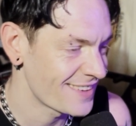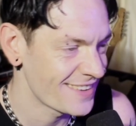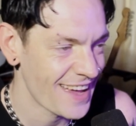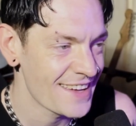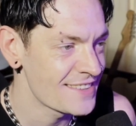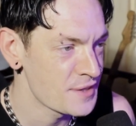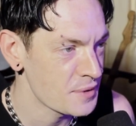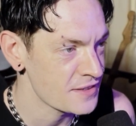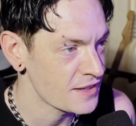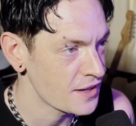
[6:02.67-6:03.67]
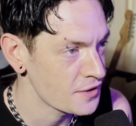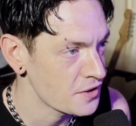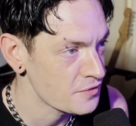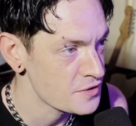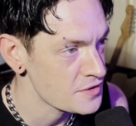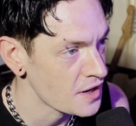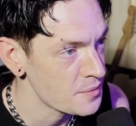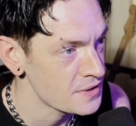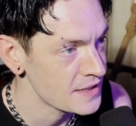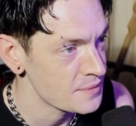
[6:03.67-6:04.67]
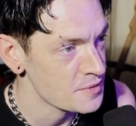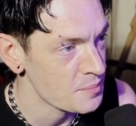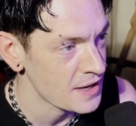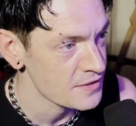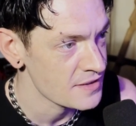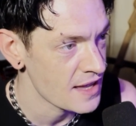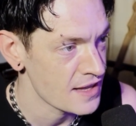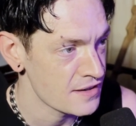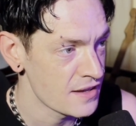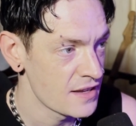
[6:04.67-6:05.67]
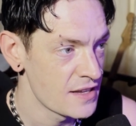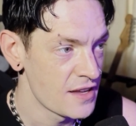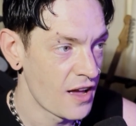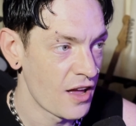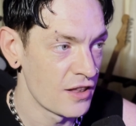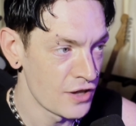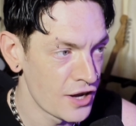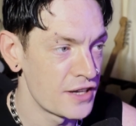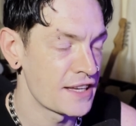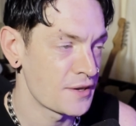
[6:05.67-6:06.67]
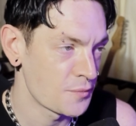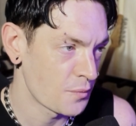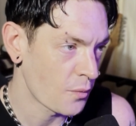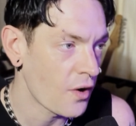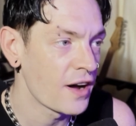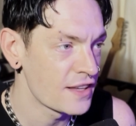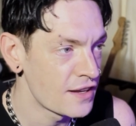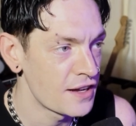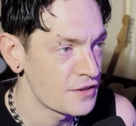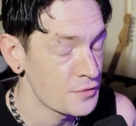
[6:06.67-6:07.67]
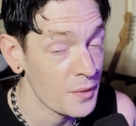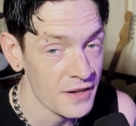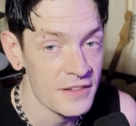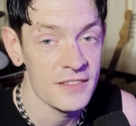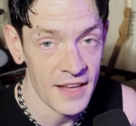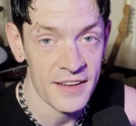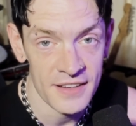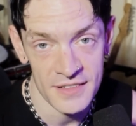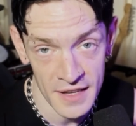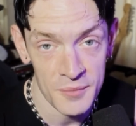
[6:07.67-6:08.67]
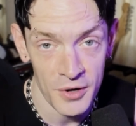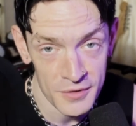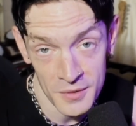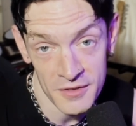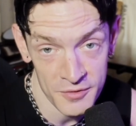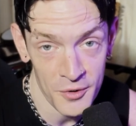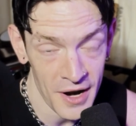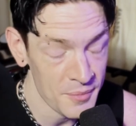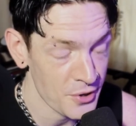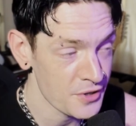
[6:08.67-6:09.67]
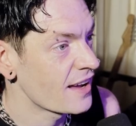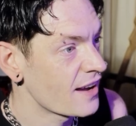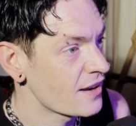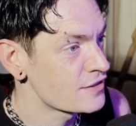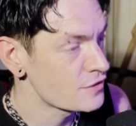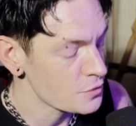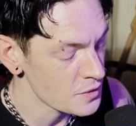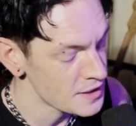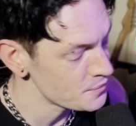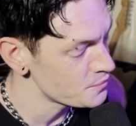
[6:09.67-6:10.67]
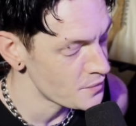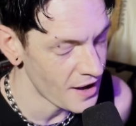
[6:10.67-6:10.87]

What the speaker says: 18 months ago, and I've just come in leaps and bounds then, learning what I learned when I sent it to Kid Brunswick for AdProd. I saw him